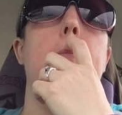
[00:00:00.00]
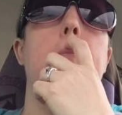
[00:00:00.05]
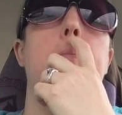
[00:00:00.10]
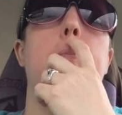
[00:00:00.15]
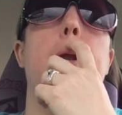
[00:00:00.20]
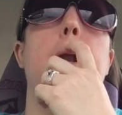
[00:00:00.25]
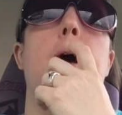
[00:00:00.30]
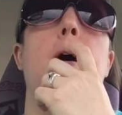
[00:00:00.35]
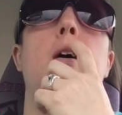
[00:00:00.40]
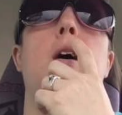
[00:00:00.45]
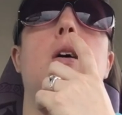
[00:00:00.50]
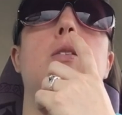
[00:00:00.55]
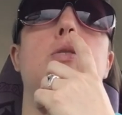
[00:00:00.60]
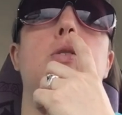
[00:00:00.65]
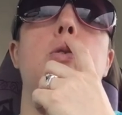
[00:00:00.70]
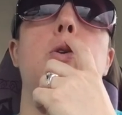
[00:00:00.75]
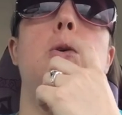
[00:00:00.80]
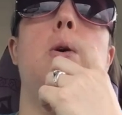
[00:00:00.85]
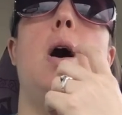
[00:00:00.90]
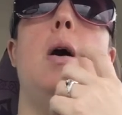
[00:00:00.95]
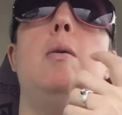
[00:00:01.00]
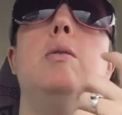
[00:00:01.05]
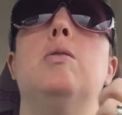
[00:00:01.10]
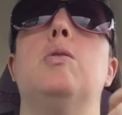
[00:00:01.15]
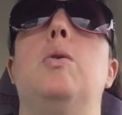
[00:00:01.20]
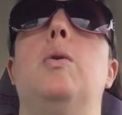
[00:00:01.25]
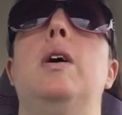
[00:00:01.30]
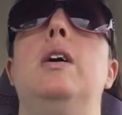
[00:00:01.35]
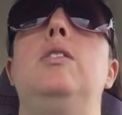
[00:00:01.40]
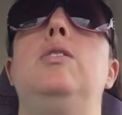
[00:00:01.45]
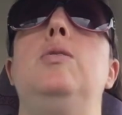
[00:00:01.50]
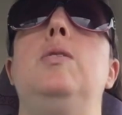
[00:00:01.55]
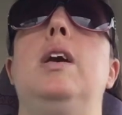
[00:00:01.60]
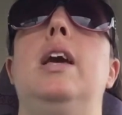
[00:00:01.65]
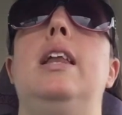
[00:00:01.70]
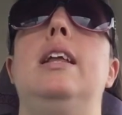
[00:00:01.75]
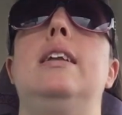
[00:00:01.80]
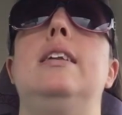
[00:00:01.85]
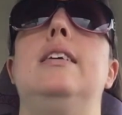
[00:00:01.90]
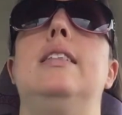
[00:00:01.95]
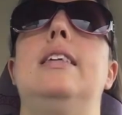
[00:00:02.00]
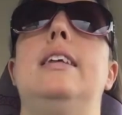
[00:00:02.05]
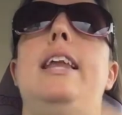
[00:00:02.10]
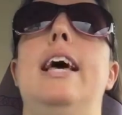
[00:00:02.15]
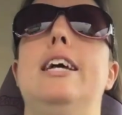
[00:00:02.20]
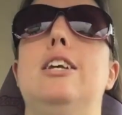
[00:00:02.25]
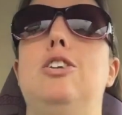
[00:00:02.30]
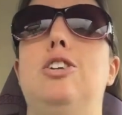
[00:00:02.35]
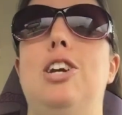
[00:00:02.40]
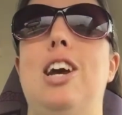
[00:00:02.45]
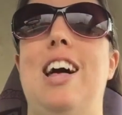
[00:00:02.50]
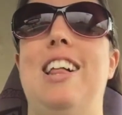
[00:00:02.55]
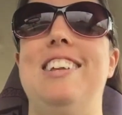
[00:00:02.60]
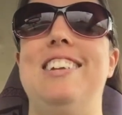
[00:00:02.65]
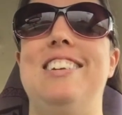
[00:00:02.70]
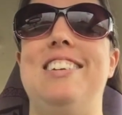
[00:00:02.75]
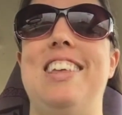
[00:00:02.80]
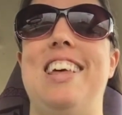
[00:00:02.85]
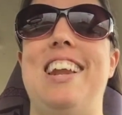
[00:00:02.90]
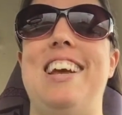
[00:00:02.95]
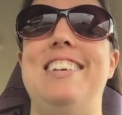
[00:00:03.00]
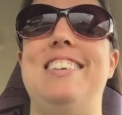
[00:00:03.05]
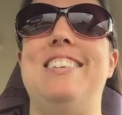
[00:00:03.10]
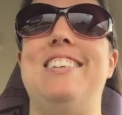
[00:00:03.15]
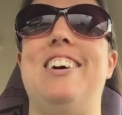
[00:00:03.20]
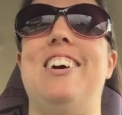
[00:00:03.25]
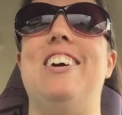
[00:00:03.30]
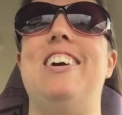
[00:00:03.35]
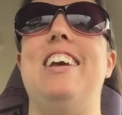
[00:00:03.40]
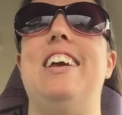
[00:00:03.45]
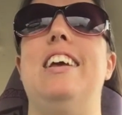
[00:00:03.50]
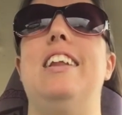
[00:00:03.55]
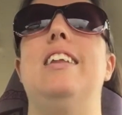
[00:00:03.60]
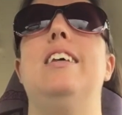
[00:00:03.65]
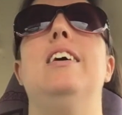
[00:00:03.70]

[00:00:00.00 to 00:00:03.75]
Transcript: But I also knew I was going to get into the next challenge that I started,